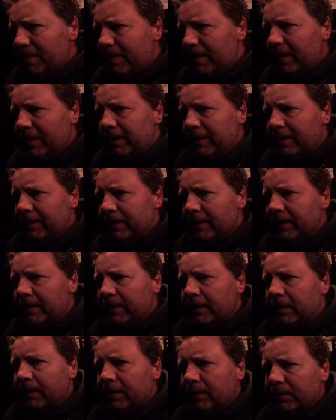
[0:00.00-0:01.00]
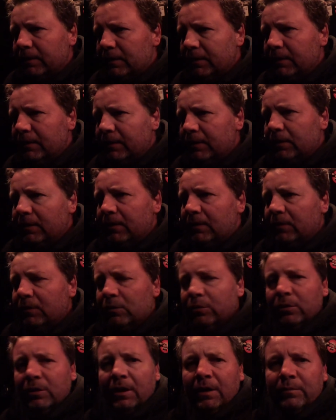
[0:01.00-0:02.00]
and then
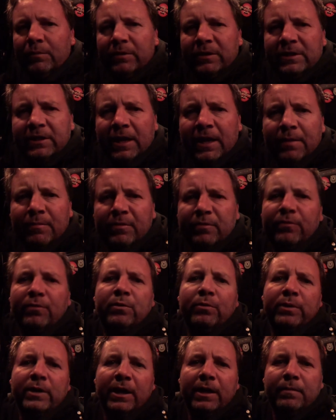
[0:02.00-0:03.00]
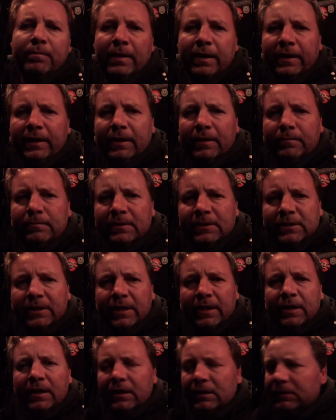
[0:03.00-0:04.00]
hook up with Dan before we head back up the
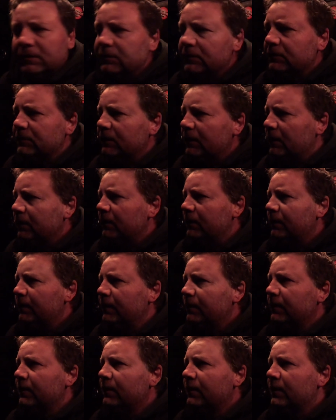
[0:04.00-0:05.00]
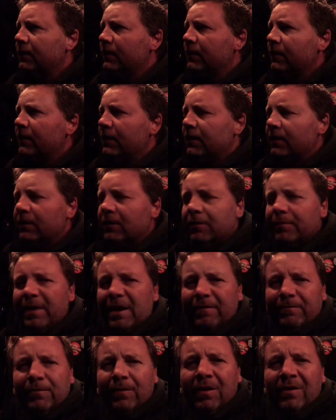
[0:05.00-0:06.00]
centre. Got about
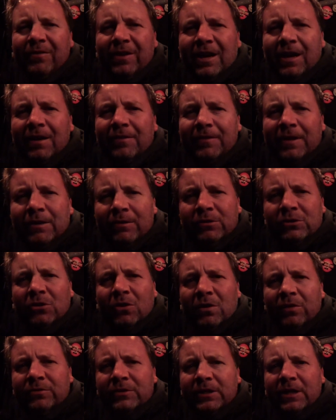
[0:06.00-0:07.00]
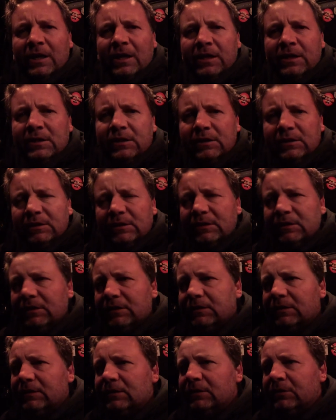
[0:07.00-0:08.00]
5.5 hour drive today.
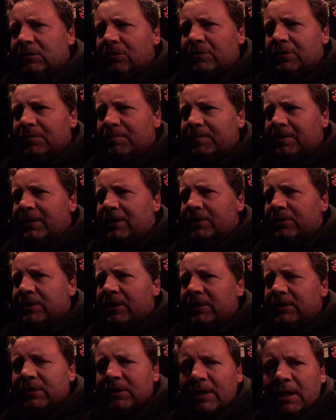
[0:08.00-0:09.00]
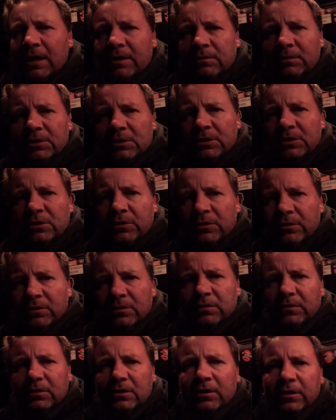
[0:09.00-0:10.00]
Not as big as yesterday, which is
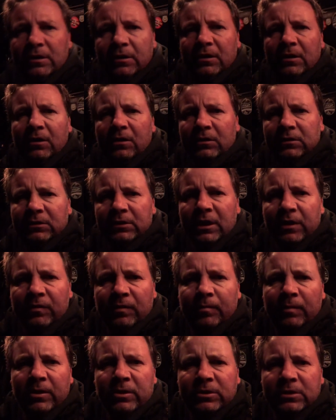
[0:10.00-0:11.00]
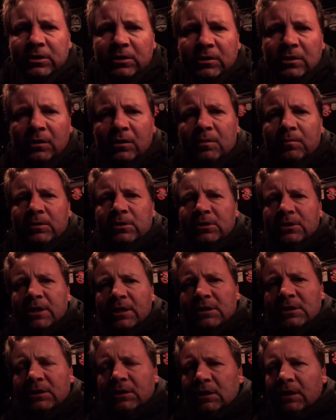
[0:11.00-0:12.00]
good. Kind of clocked over most of the kilometres
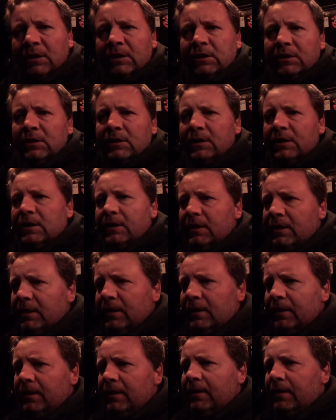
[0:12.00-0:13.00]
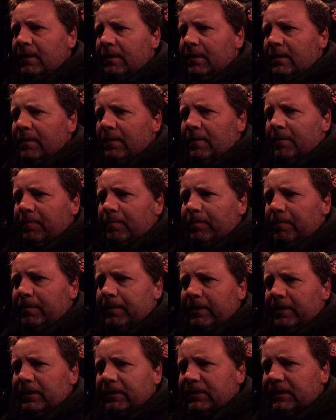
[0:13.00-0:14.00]
yesterday.
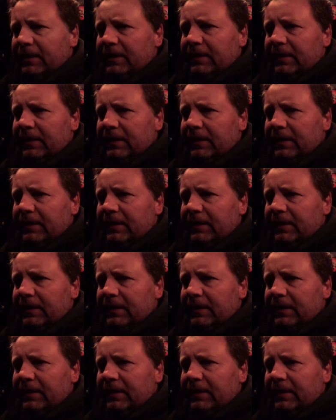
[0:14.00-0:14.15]
But it's